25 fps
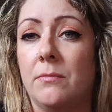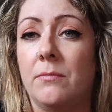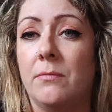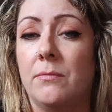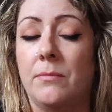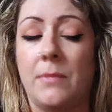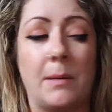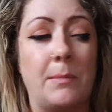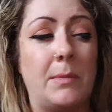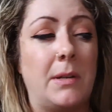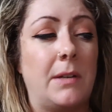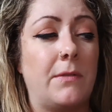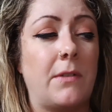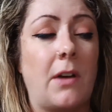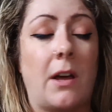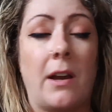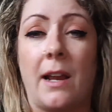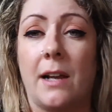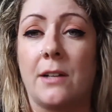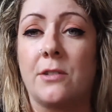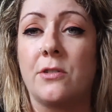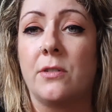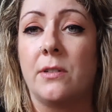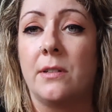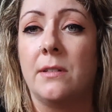maybe have not
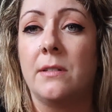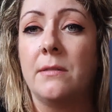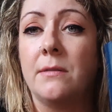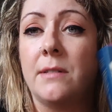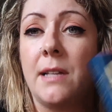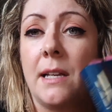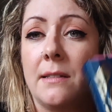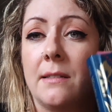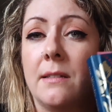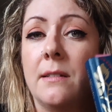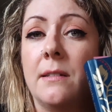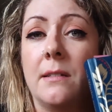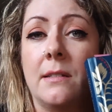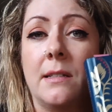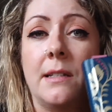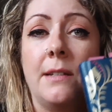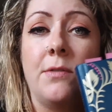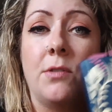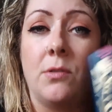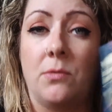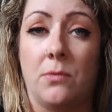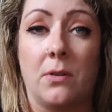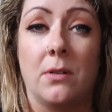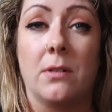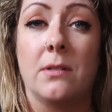actually tested to see
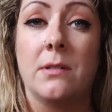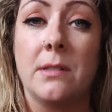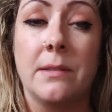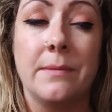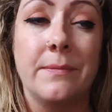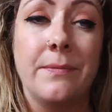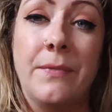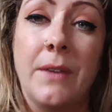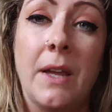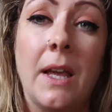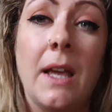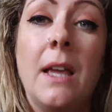if it works.